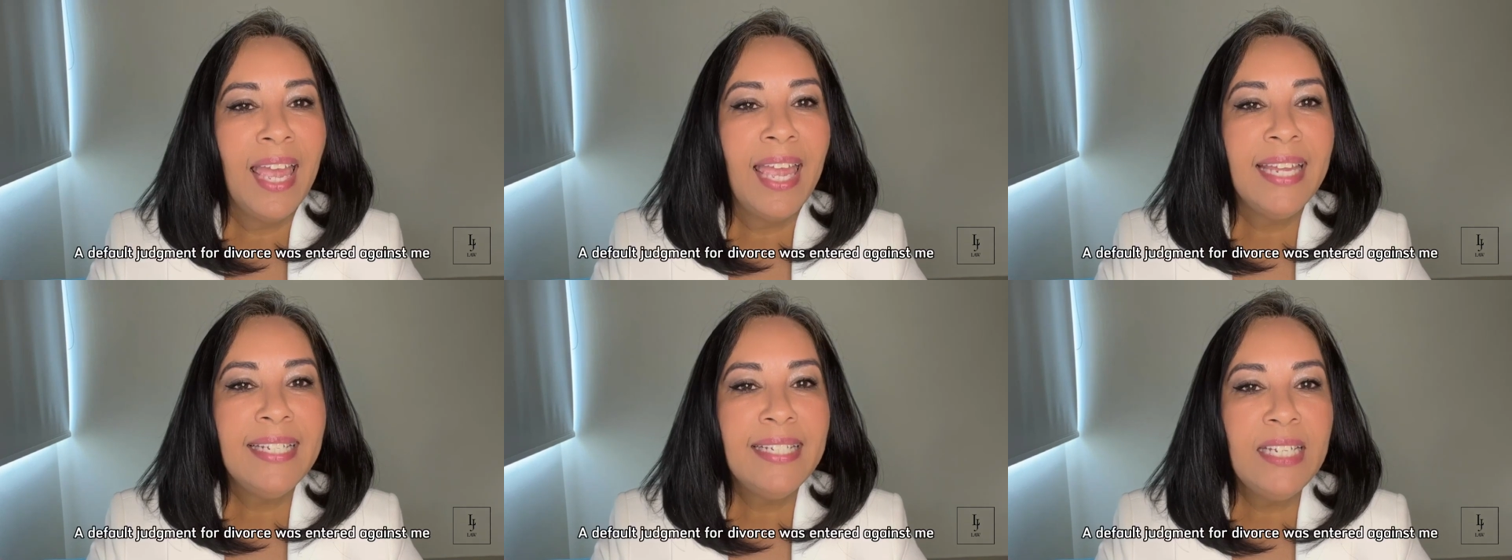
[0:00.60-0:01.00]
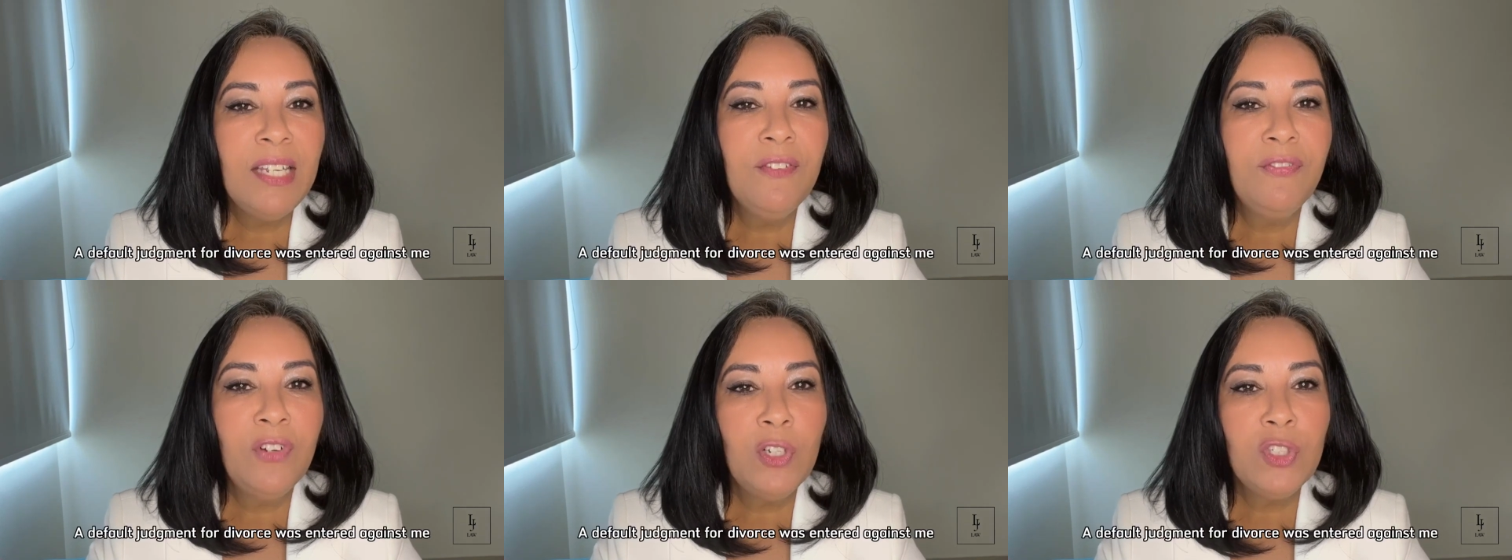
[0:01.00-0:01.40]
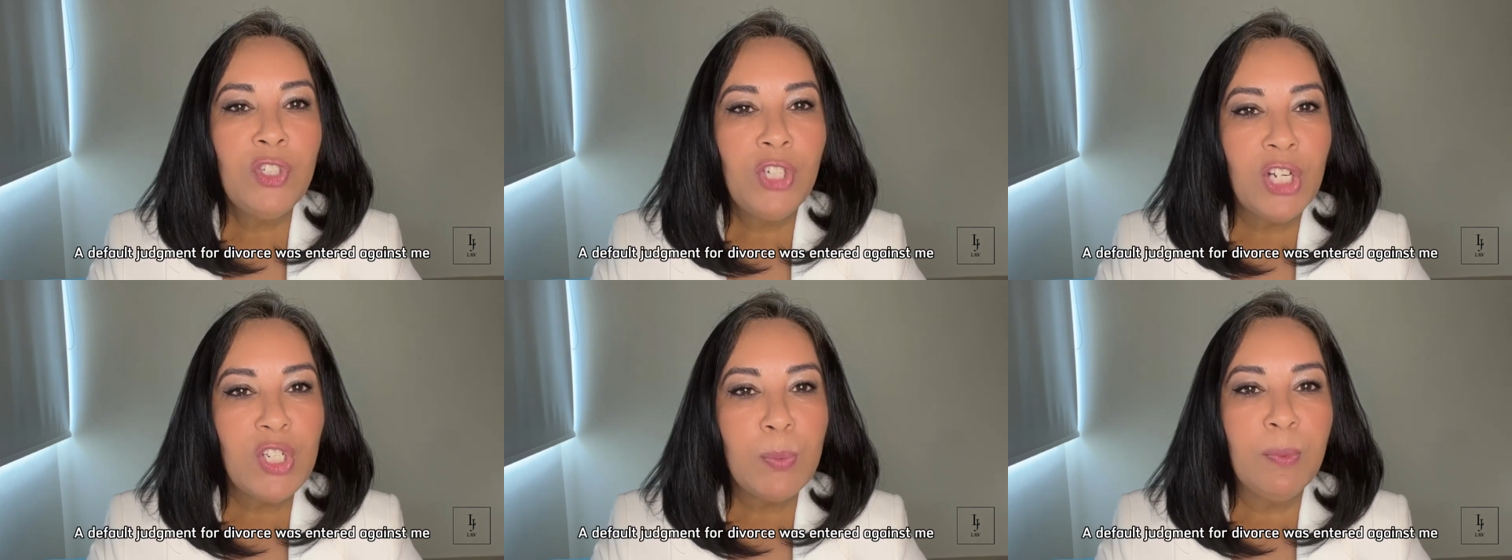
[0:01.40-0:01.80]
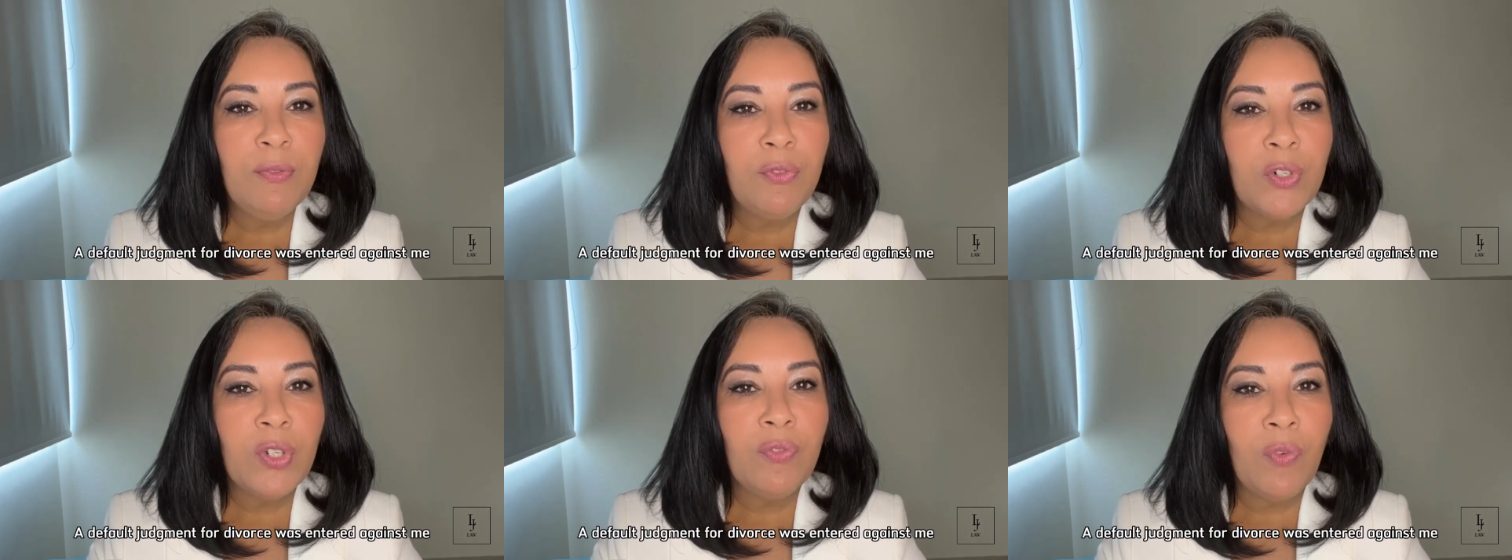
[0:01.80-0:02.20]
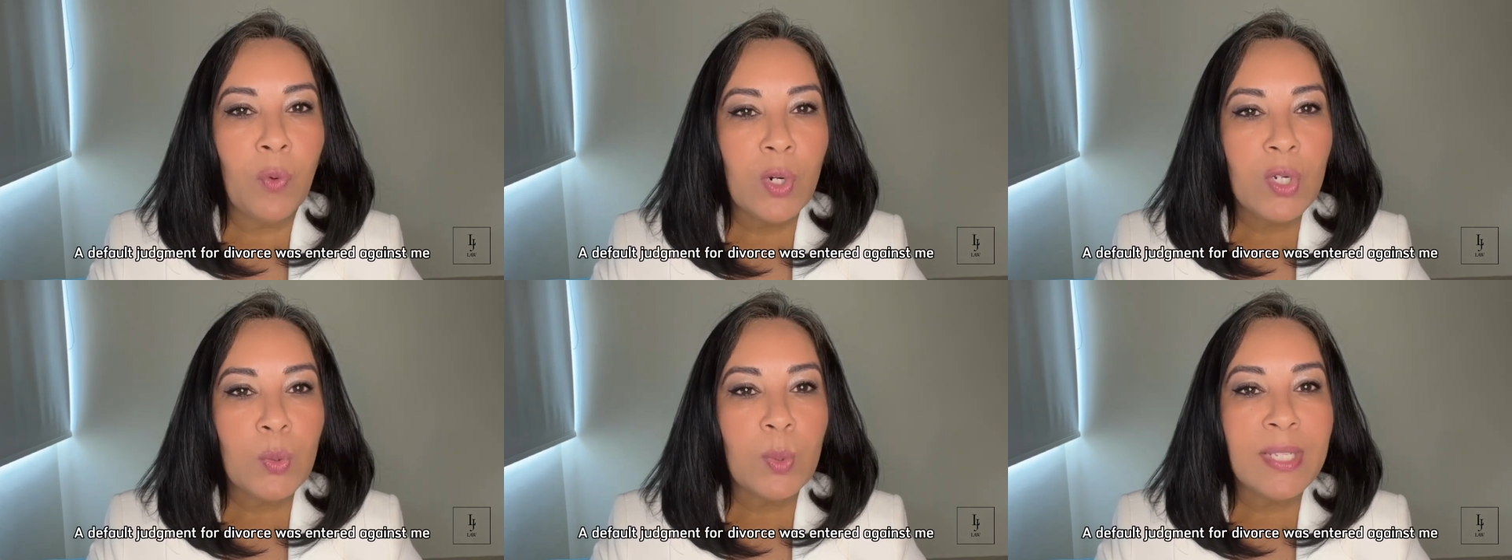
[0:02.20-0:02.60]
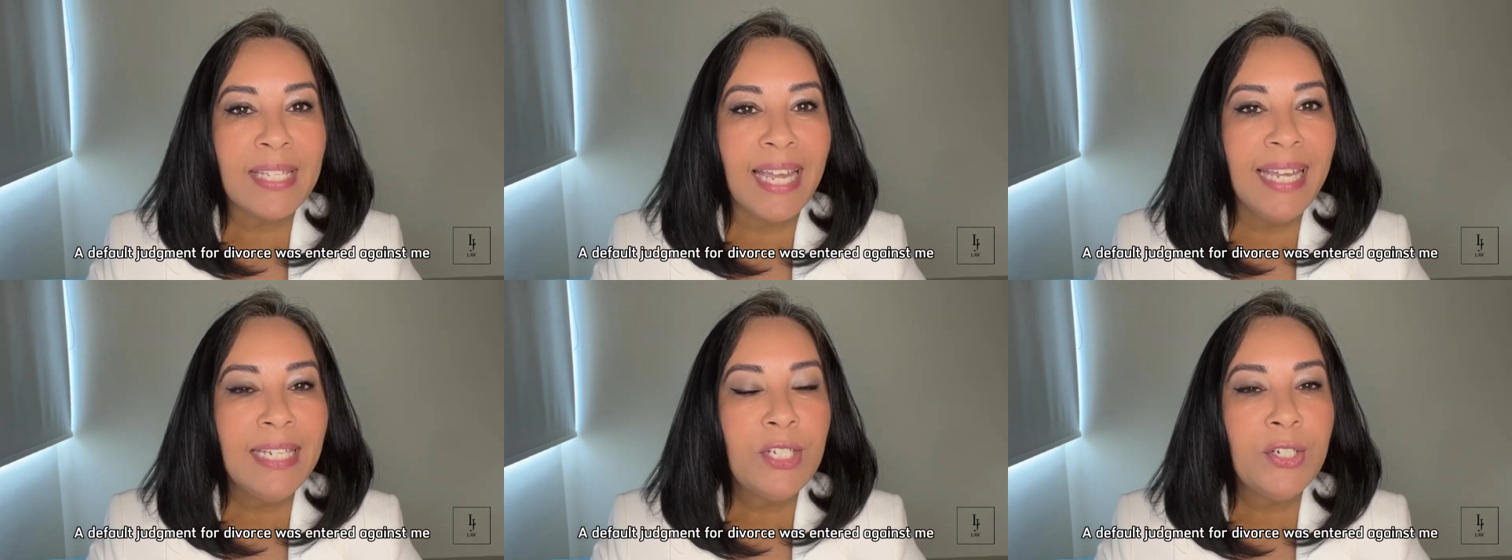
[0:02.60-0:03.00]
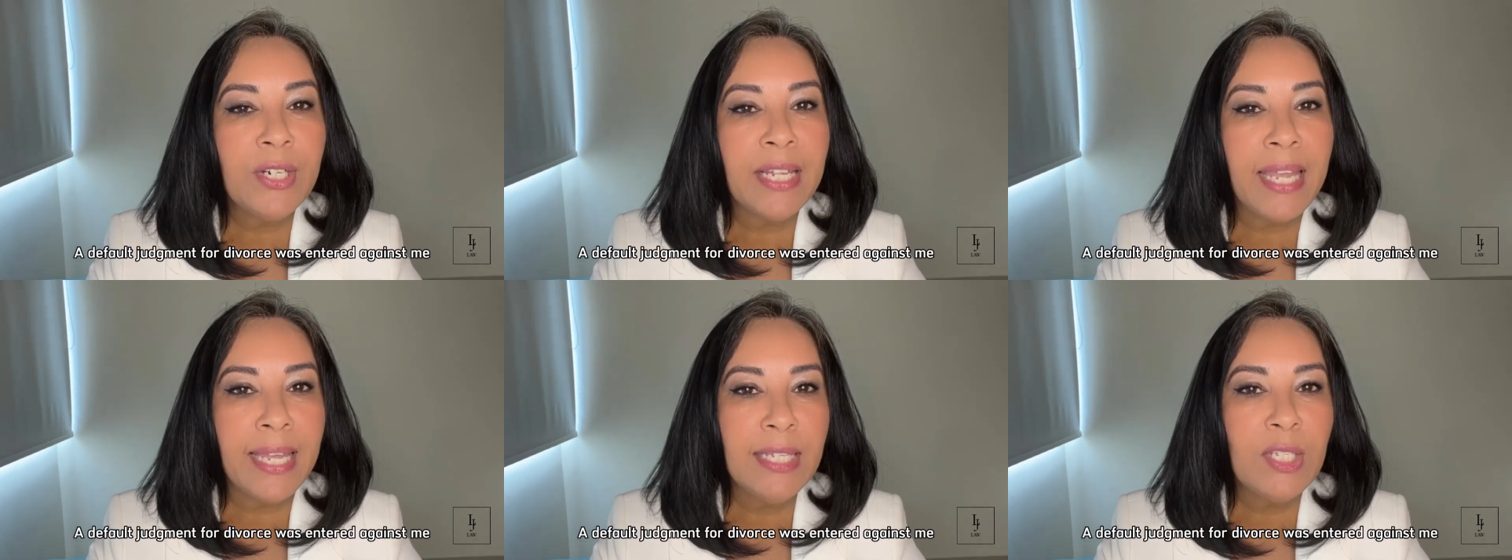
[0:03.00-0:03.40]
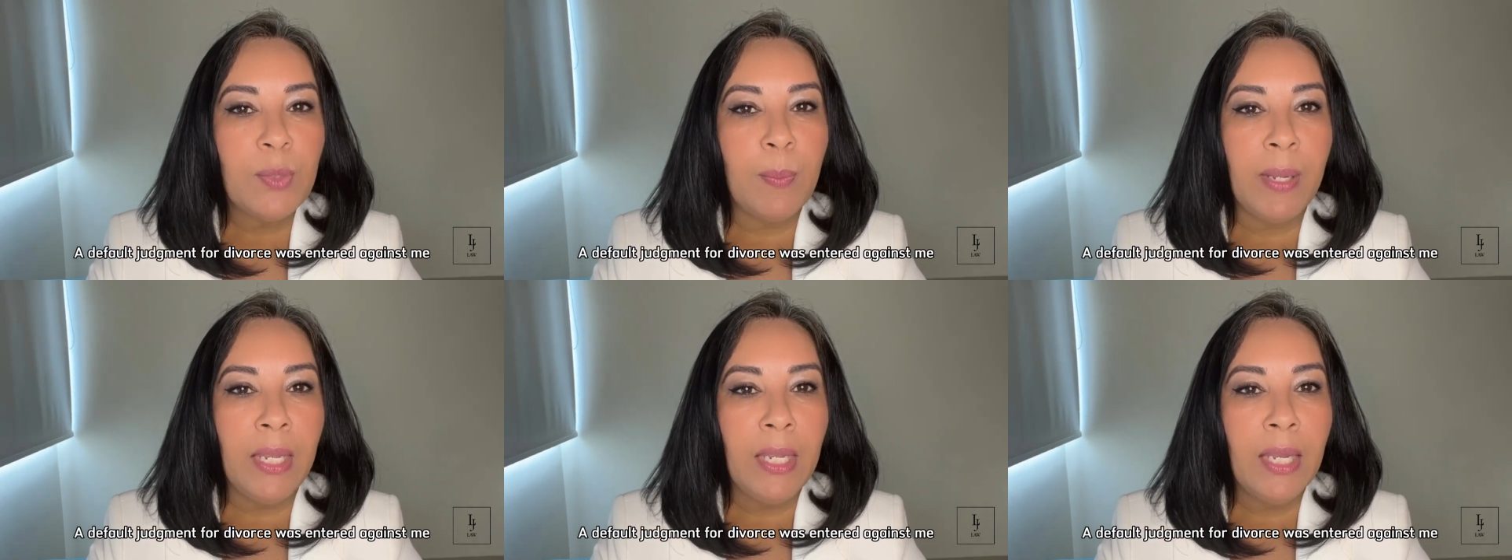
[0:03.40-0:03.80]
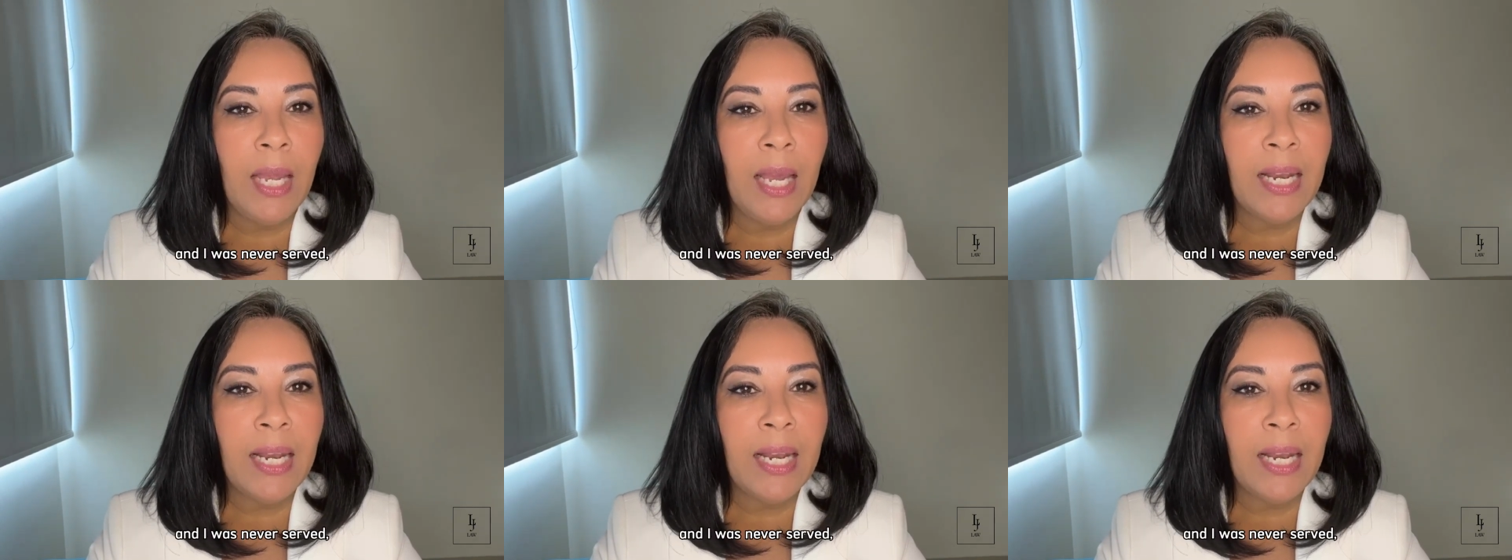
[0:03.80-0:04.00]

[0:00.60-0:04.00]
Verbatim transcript: A default judgment for divorce was entered against me